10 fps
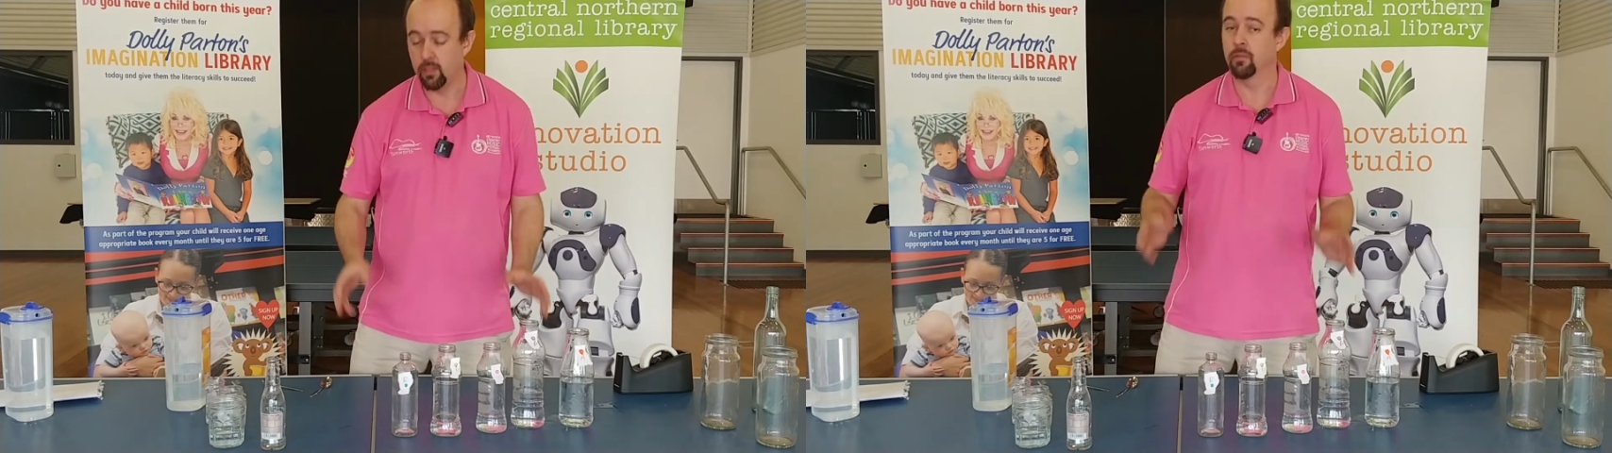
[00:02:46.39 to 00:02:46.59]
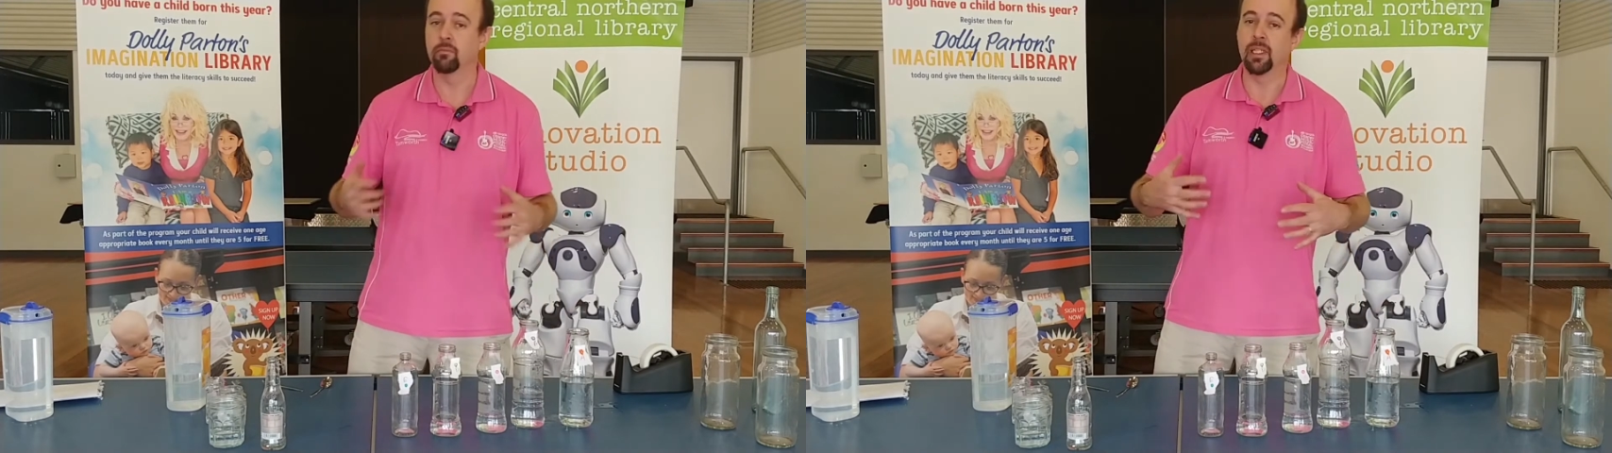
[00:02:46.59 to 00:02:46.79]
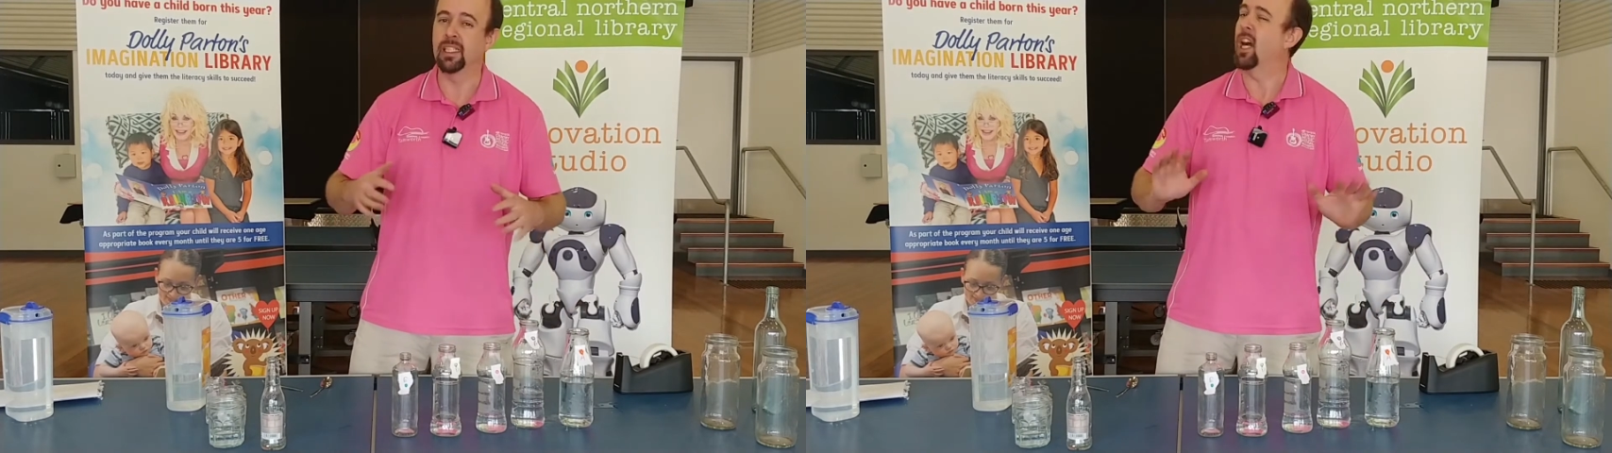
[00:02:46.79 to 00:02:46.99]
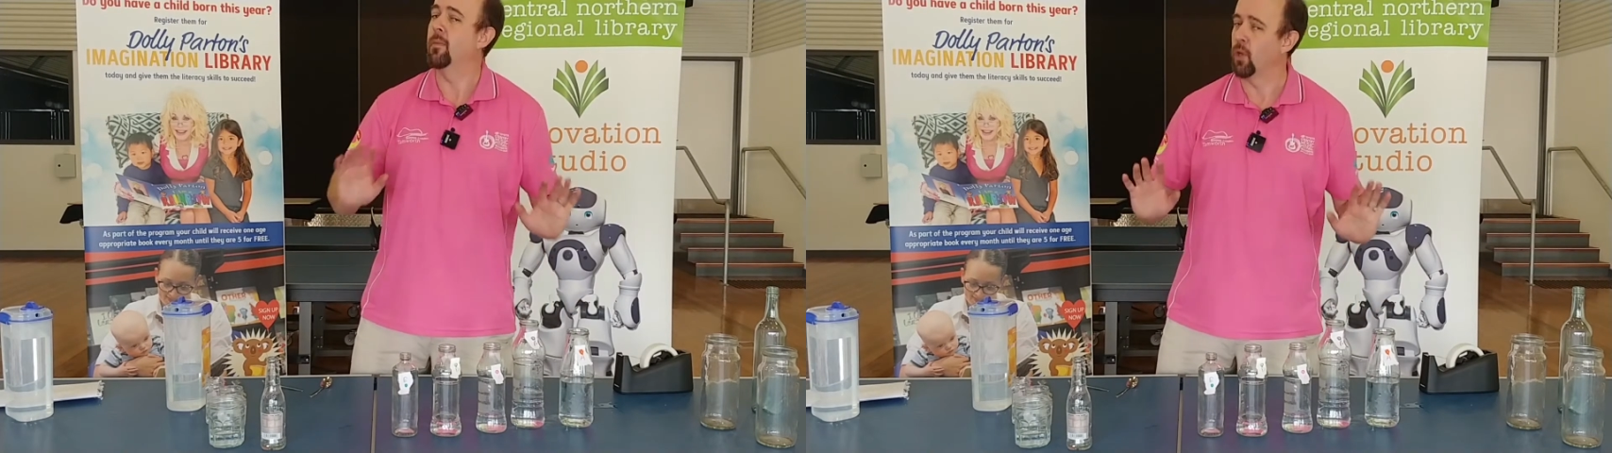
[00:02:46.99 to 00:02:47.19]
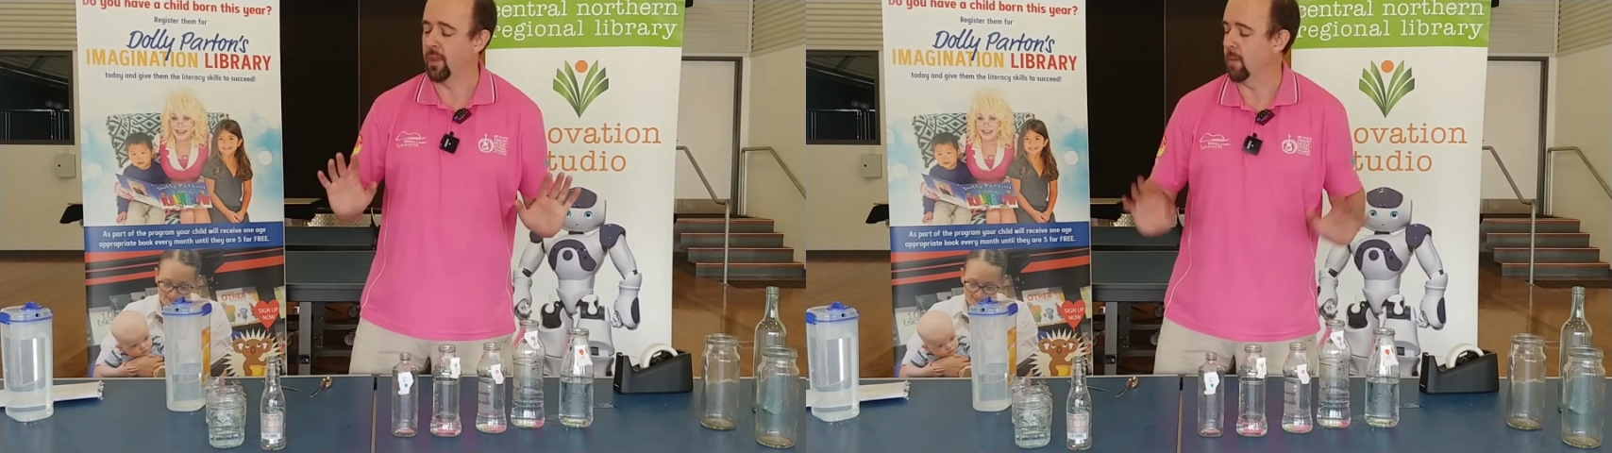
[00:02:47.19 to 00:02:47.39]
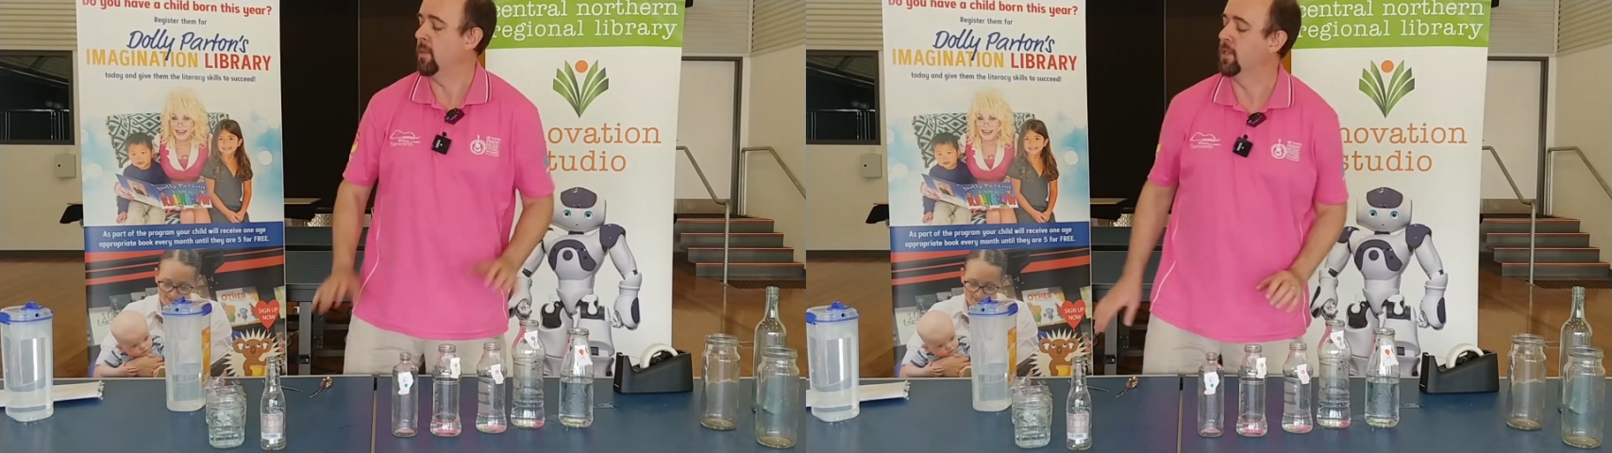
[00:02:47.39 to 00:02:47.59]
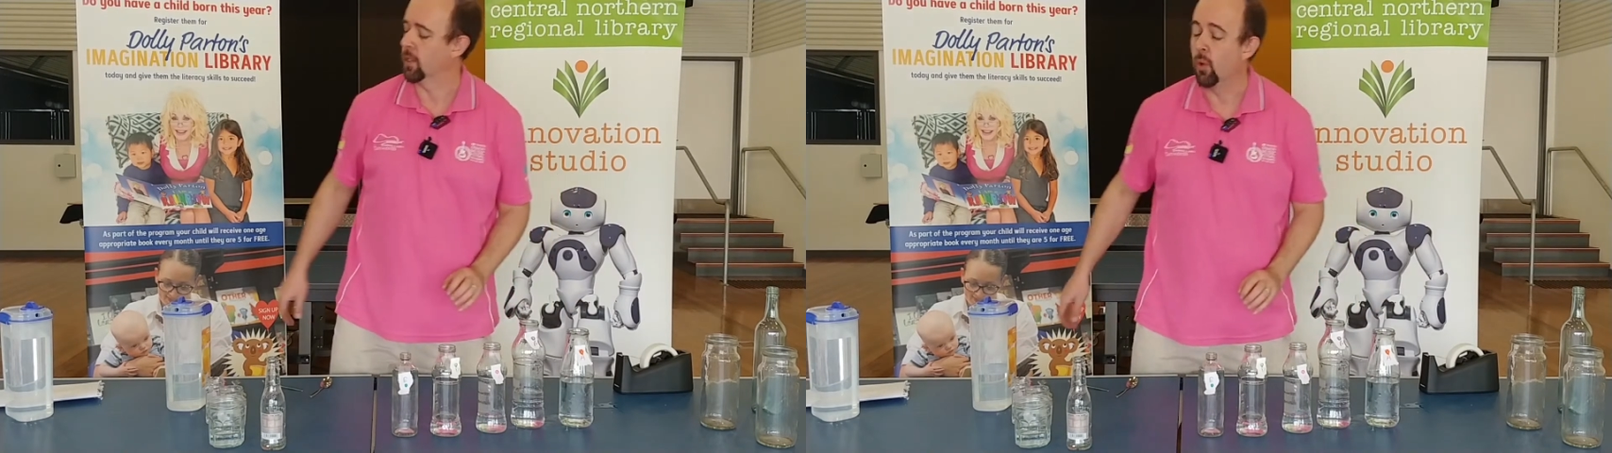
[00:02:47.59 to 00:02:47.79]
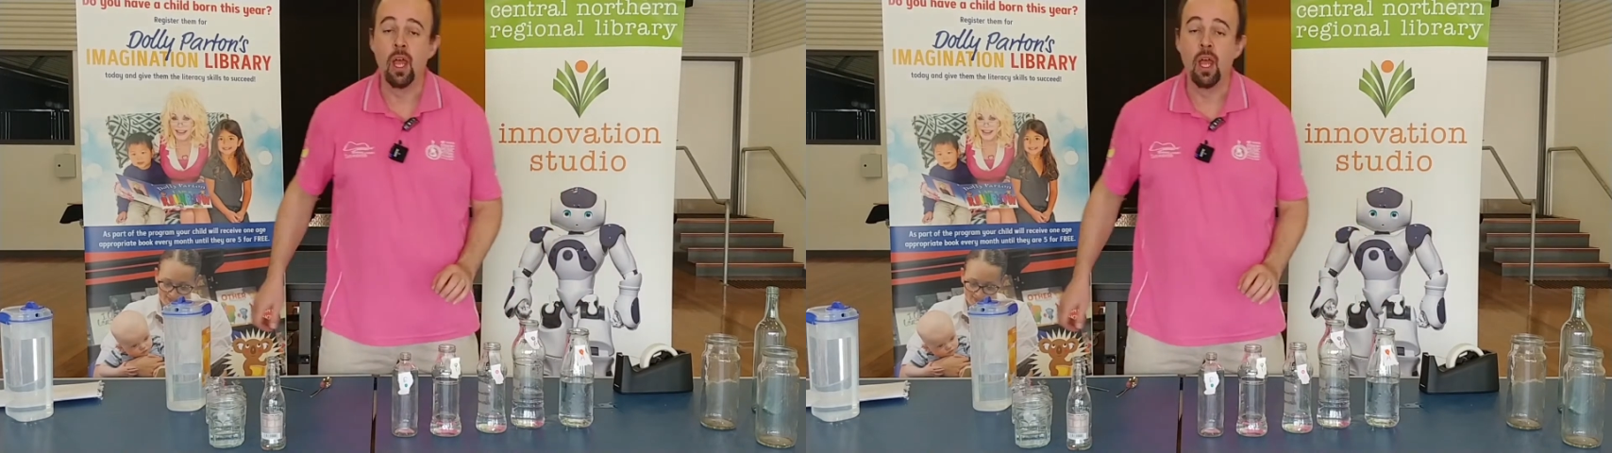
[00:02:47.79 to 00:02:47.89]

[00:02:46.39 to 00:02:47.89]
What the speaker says: Me, I'm not that musical.